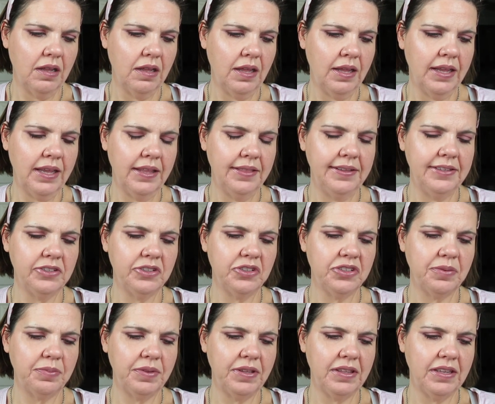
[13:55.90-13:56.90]
Again, these are
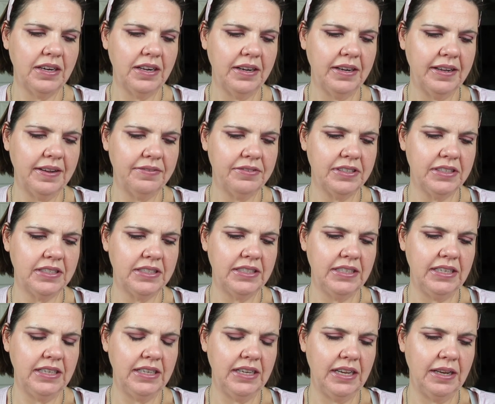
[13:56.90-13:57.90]
something that I'd have to
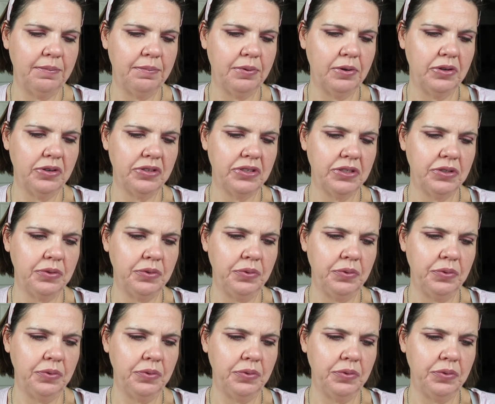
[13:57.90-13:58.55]
see in person.